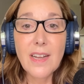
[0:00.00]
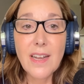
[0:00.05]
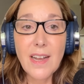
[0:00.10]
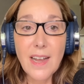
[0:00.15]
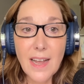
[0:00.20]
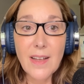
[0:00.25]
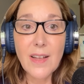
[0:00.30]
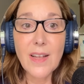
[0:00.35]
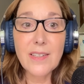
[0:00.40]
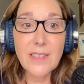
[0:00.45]

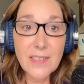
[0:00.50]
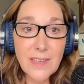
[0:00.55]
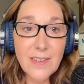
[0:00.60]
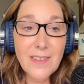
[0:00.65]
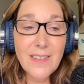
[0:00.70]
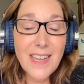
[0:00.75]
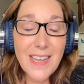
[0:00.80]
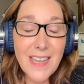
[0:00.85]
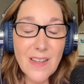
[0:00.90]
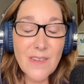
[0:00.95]
until
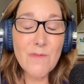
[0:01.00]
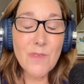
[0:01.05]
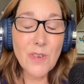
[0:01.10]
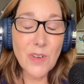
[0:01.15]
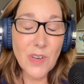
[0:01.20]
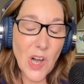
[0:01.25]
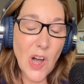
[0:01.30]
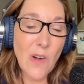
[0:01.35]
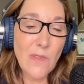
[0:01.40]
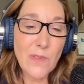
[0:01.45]
they get real
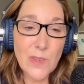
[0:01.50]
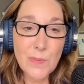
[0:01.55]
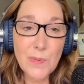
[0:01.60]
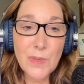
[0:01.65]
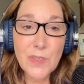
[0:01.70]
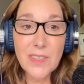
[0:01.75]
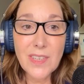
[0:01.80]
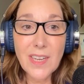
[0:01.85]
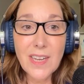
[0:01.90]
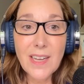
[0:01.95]
comfortable
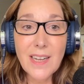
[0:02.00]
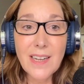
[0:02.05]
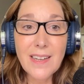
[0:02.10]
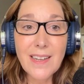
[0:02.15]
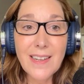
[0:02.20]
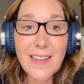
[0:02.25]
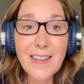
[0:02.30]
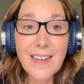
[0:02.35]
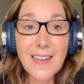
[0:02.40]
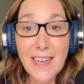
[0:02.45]

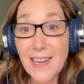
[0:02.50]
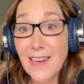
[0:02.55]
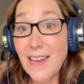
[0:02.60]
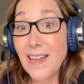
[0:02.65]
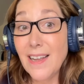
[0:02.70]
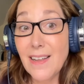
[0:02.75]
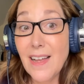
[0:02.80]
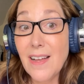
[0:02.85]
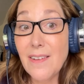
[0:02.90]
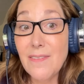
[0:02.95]
saying,
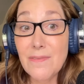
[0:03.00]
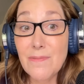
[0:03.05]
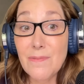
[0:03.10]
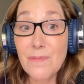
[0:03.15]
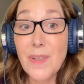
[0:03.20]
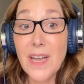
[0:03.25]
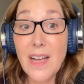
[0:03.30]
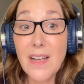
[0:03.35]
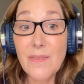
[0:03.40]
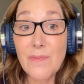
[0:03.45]

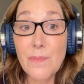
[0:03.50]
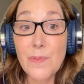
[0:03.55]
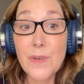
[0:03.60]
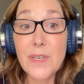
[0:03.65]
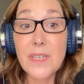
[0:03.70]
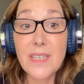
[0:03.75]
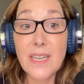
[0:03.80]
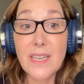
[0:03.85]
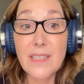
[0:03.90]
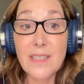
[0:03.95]
may I put
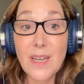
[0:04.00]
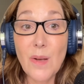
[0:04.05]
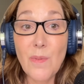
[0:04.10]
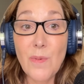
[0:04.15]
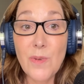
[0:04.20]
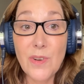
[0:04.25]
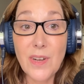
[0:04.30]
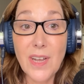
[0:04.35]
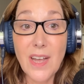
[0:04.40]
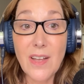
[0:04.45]
a date and time
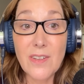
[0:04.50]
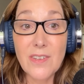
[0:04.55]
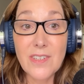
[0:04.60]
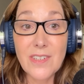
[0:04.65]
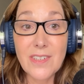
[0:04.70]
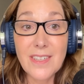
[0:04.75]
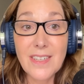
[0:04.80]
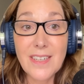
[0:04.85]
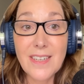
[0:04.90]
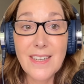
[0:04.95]
on your
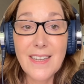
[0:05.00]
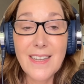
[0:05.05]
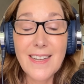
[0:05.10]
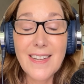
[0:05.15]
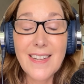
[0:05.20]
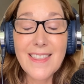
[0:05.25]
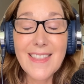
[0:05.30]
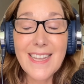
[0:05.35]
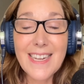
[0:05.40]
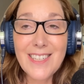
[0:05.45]
calendar,
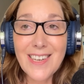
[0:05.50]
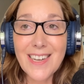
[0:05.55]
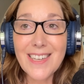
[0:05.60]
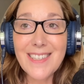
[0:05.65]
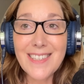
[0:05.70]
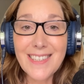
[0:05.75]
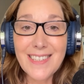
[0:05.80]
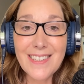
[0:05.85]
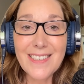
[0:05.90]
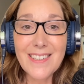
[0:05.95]
they
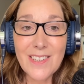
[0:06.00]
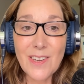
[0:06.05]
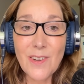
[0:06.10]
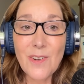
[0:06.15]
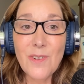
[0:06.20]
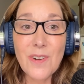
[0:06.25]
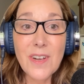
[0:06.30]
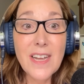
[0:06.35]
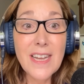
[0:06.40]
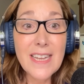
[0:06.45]
just,
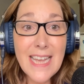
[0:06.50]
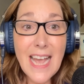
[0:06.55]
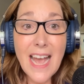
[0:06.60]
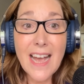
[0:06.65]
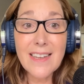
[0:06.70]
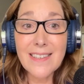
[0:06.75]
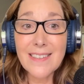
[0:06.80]
so yes,